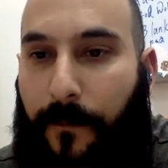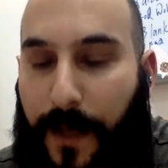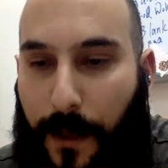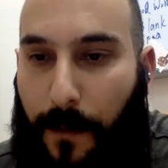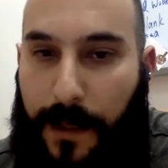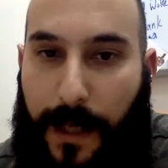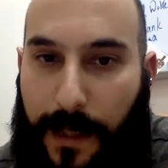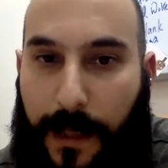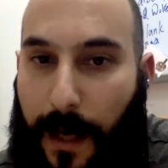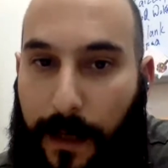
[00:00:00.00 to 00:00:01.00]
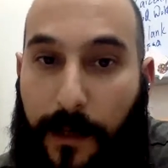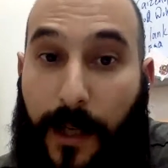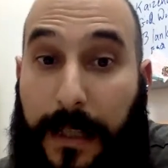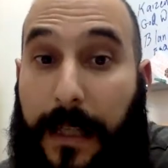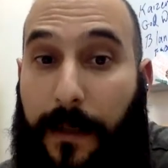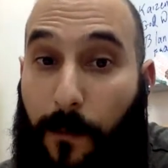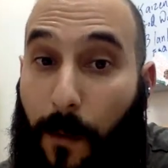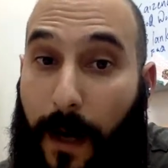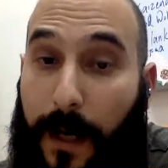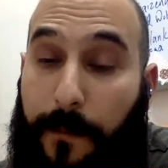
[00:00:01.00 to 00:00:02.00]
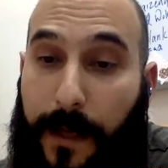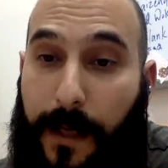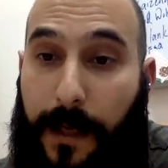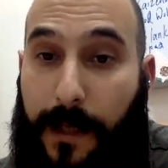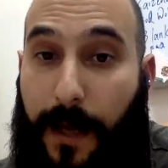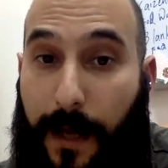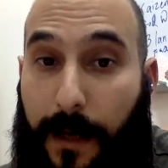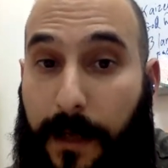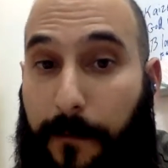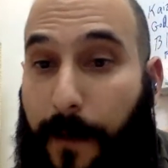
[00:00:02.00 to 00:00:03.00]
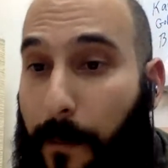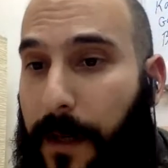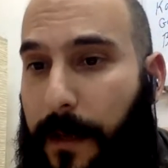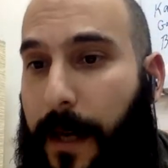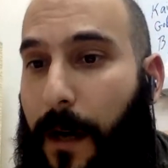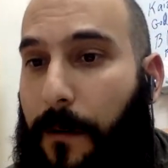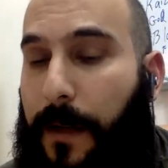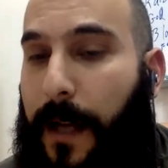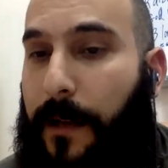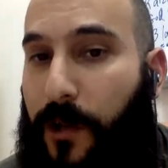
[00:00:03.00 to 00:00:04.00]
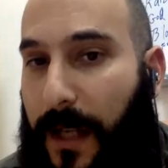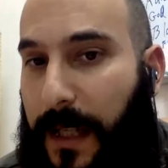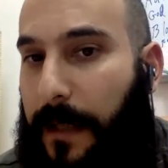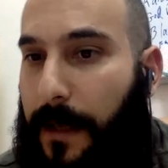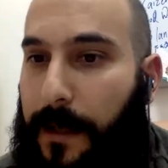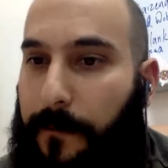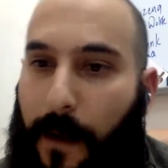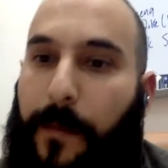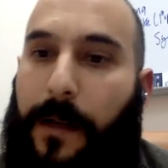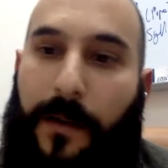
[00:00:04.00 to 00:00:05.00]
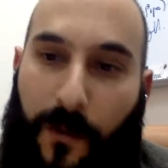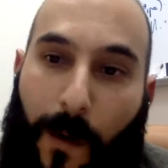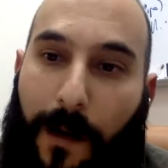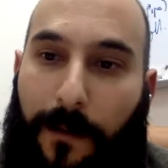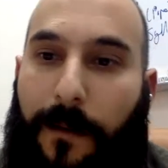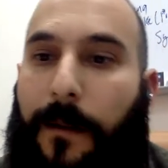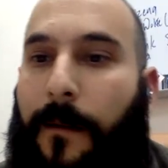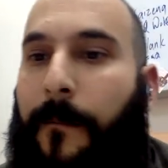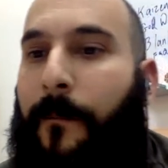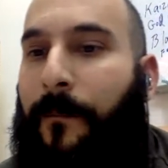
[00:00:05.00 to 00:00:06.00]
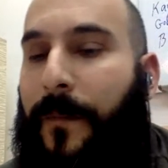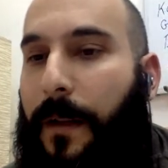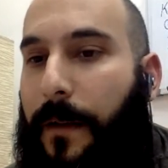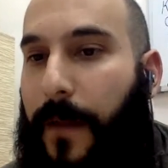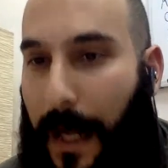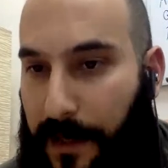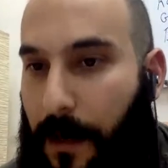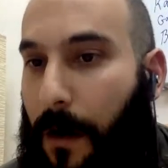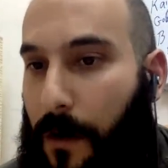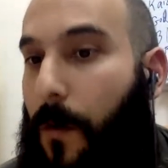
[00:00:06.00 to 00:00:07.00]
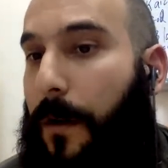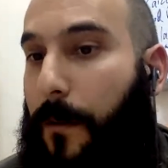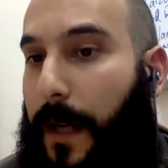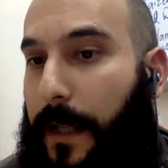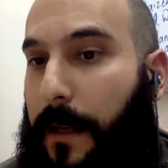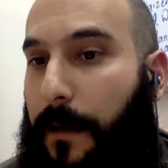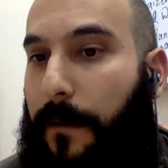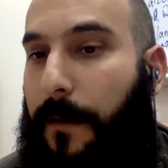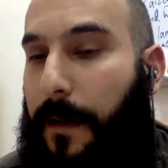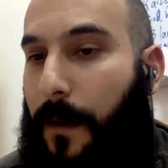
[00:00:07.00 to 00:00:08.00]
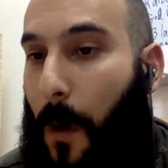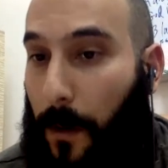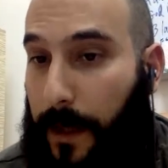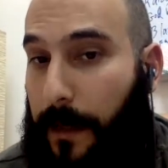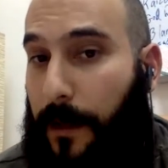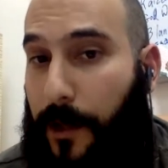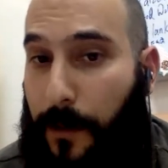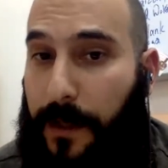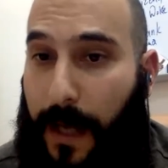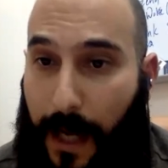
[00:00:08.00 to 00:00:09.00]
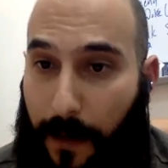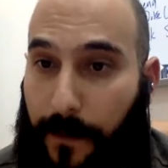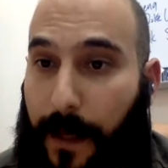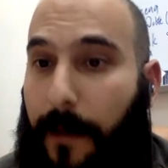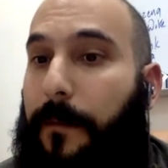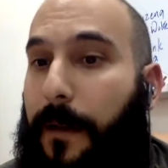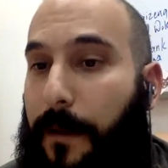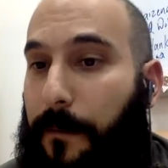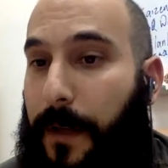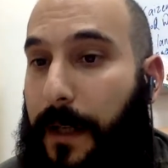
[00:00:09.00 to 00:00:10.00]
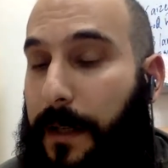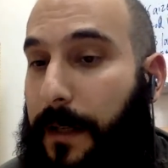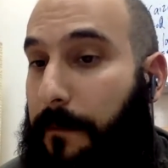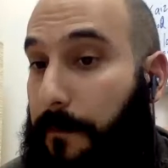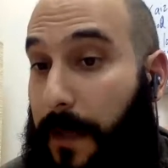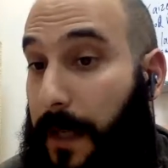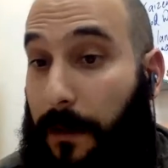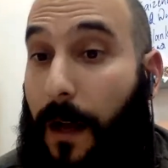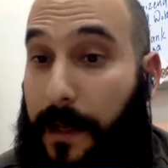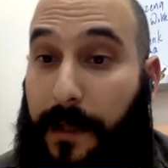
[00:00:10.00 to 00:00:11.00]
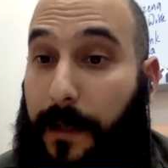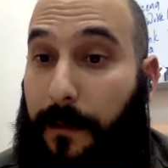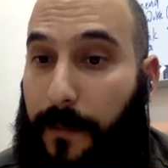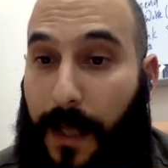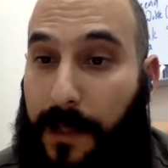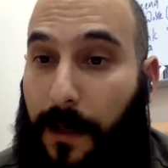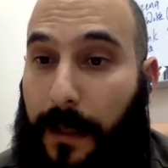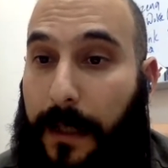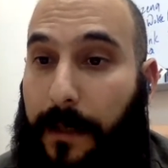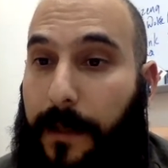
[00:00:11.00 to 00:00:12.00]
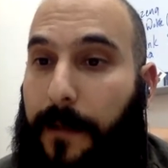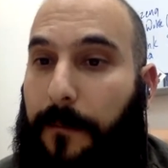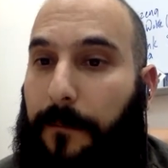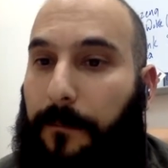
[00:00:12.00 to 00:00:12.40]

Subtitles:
You don't say sayara jadid. Why? Because sayara is a feminine noun and jadida is feminine as well. That's concord right there. Old English used to have that, but it lost it. That's all it is.